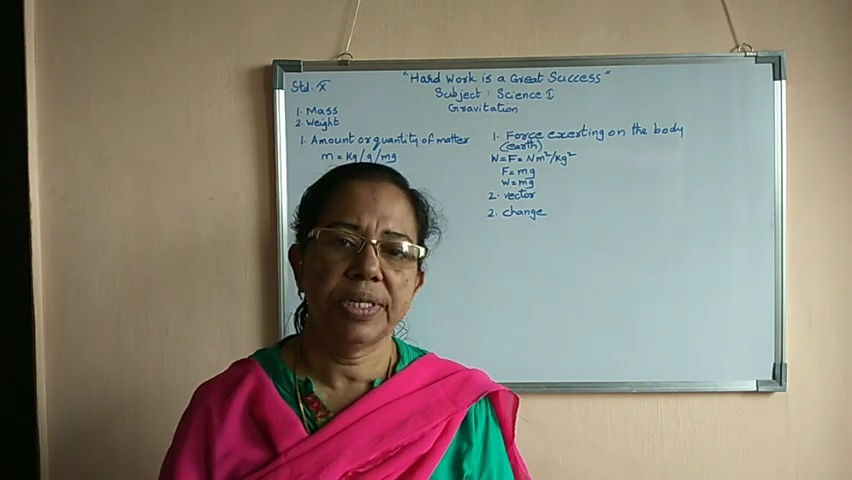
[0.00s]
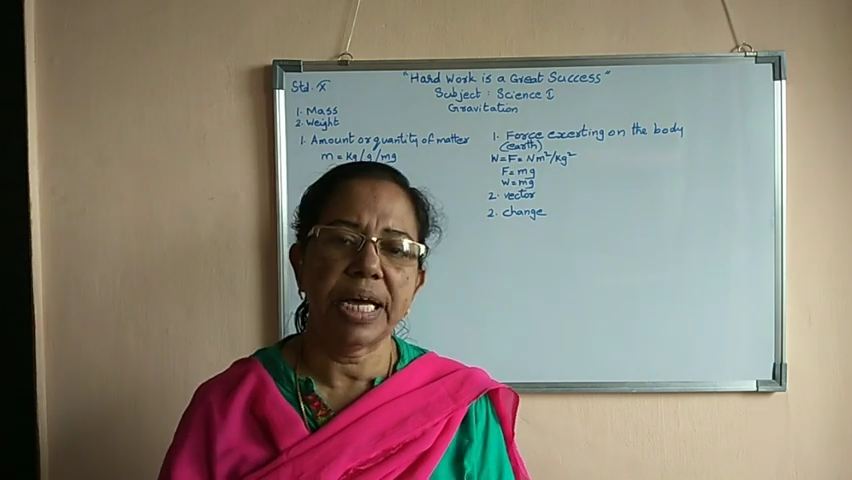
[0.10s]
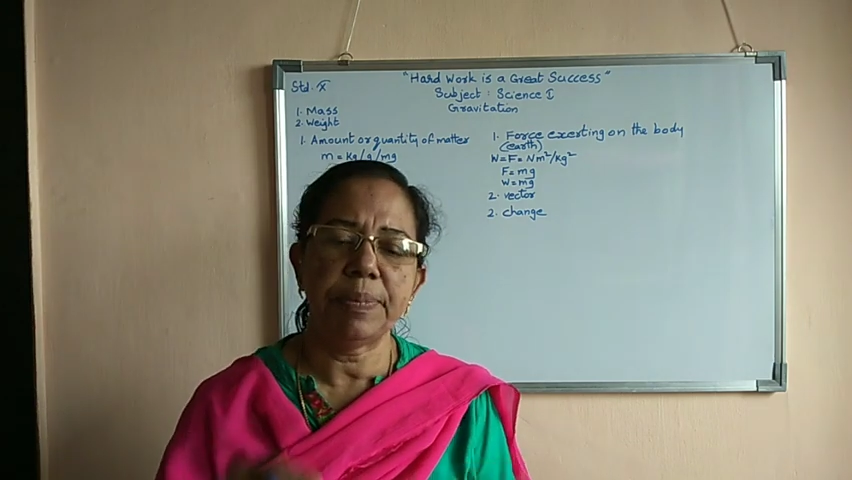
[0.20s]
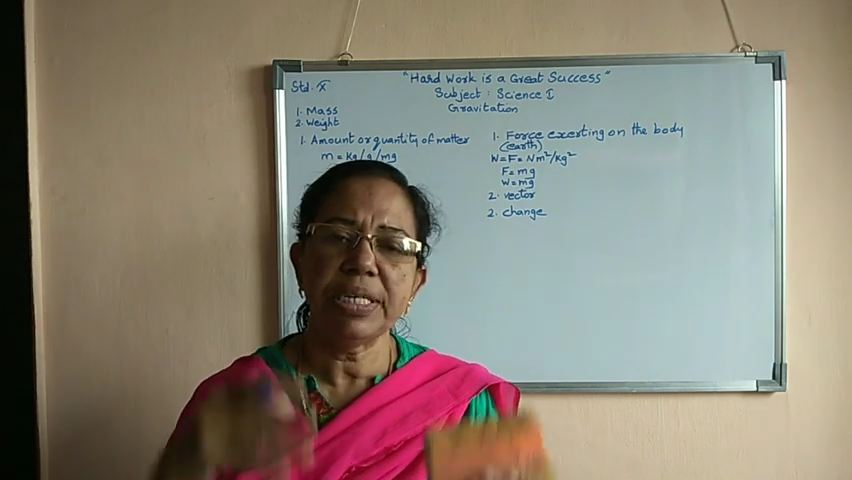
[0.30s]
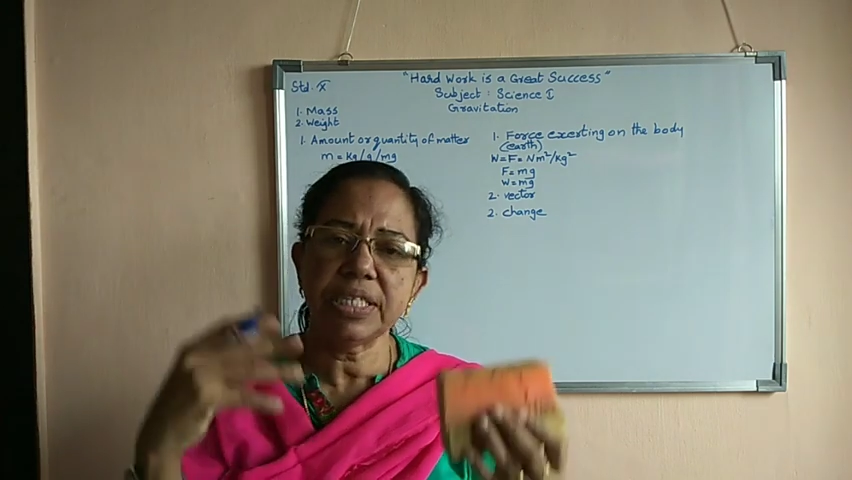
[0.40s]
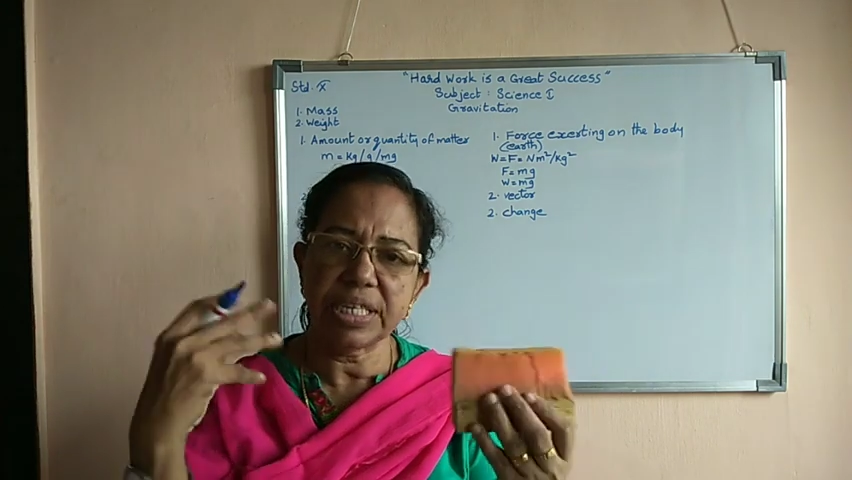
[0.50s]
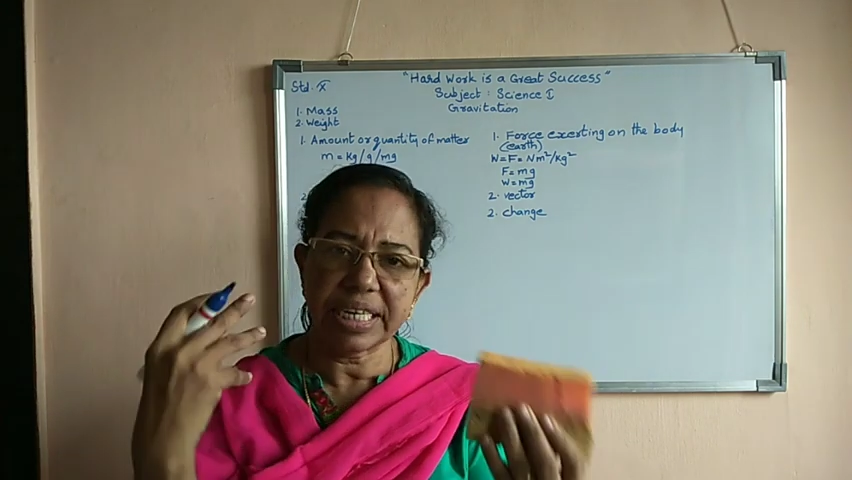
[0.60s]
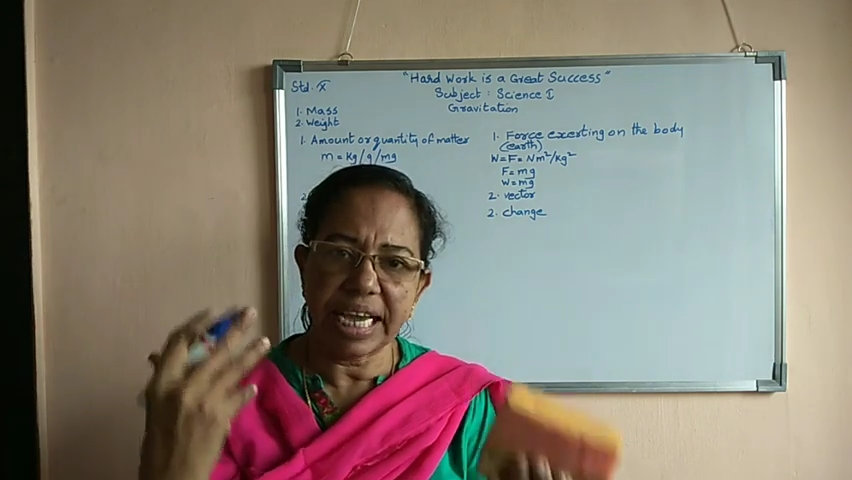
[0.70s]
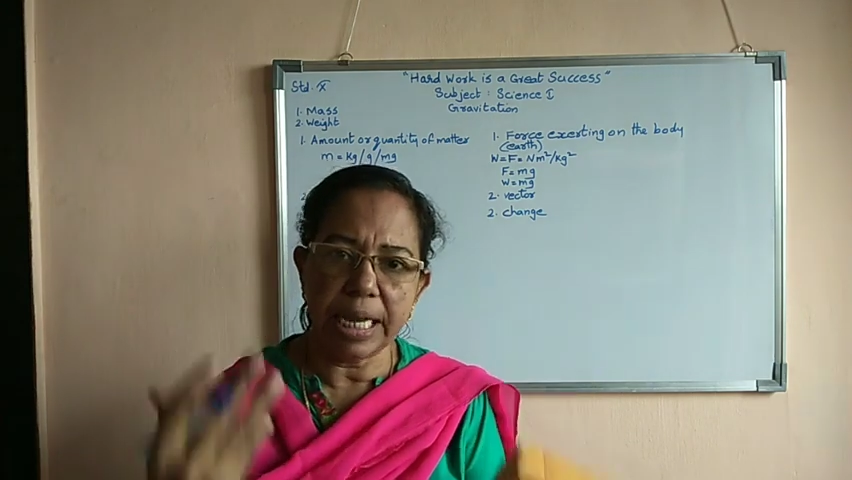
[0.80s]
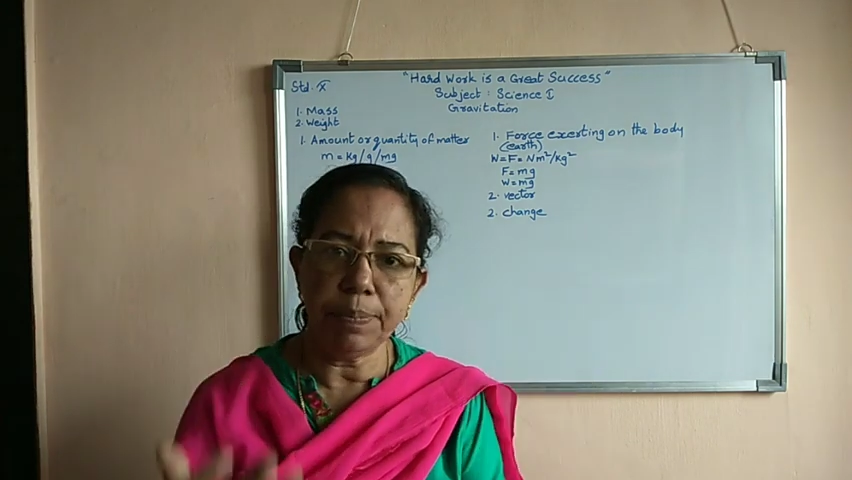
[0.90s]
That means
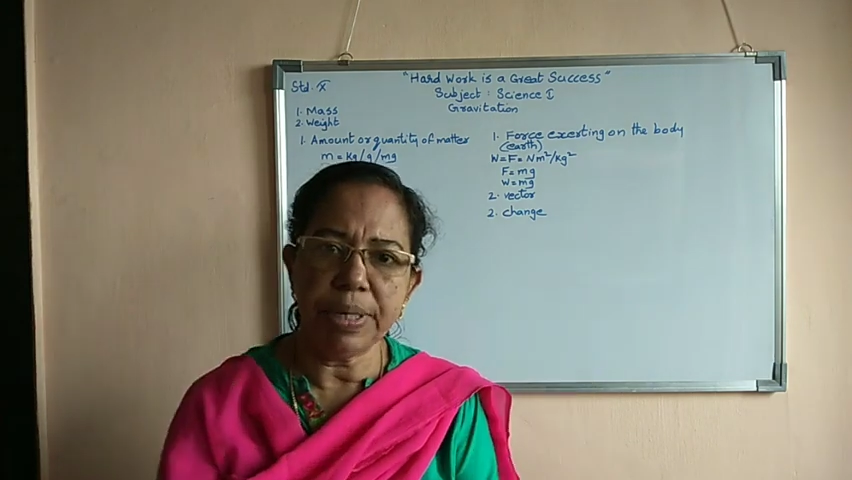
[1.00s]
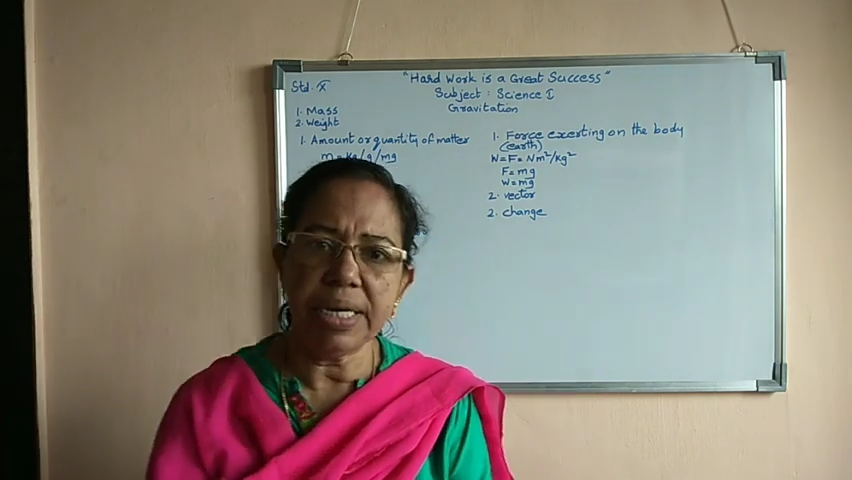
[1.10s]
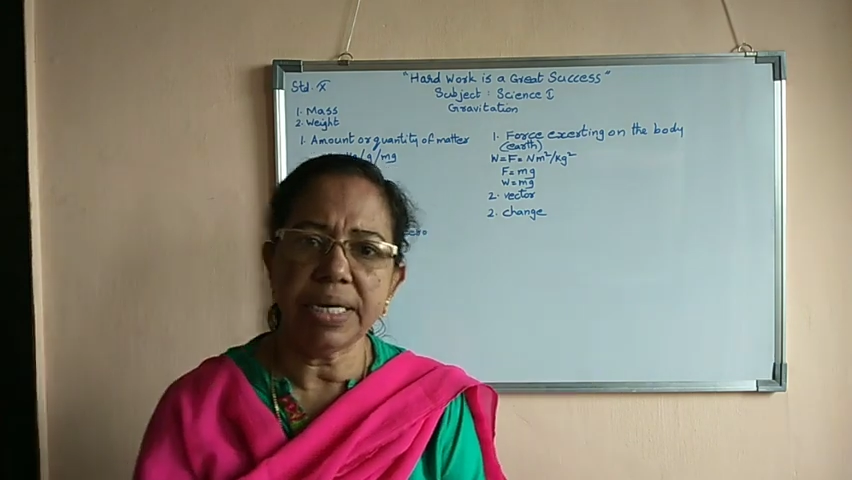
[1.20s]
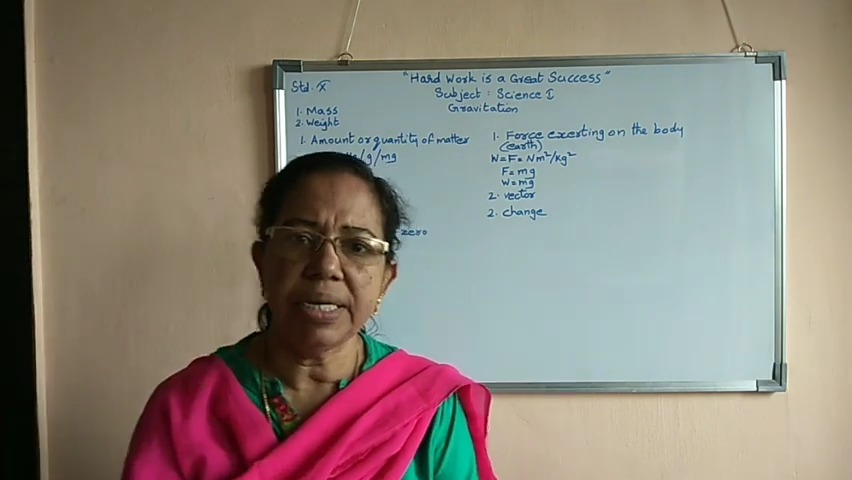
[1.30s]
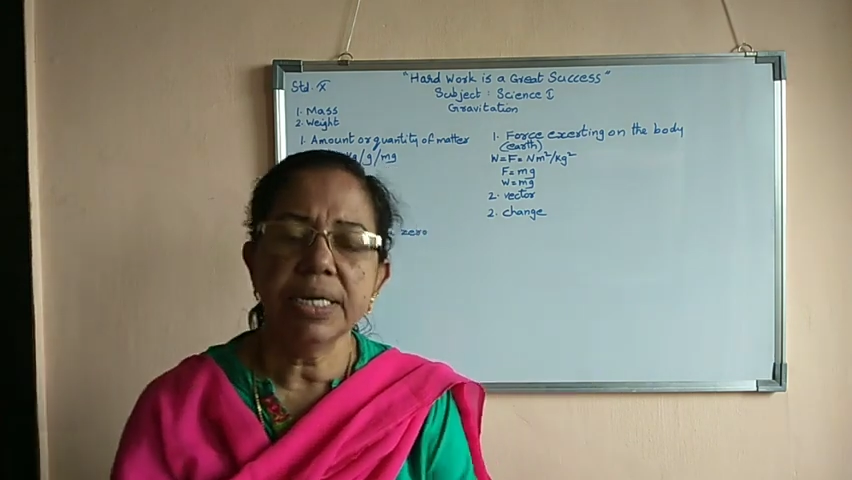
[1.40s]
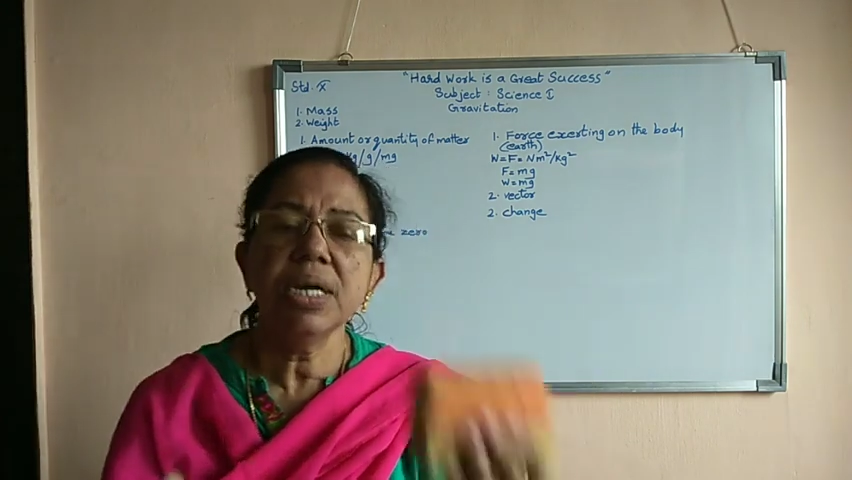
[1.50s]
it can be